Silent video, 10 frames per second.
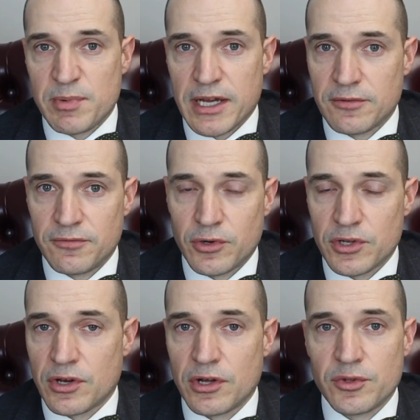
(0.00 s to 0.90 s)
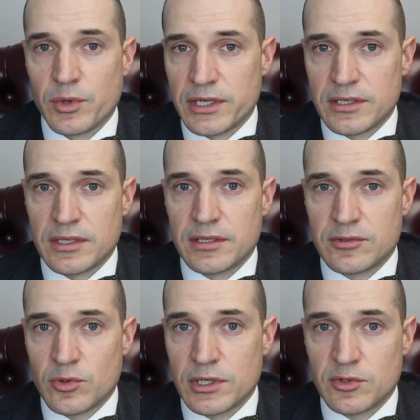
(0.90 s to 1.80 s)
back and forth all the way to the
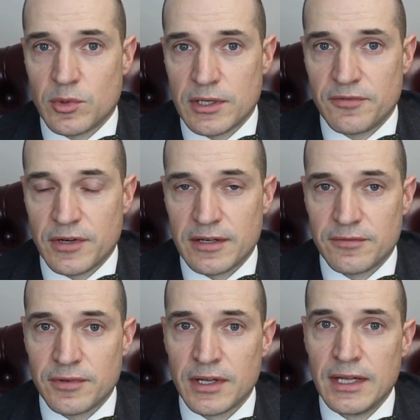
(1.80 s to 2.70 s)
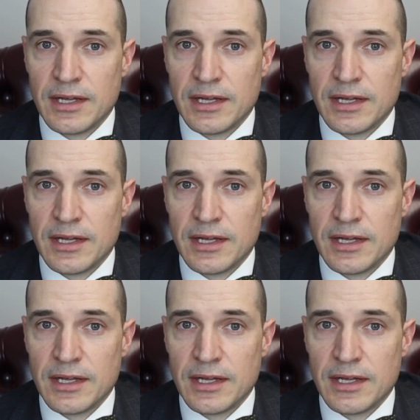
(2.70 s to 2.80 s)
2025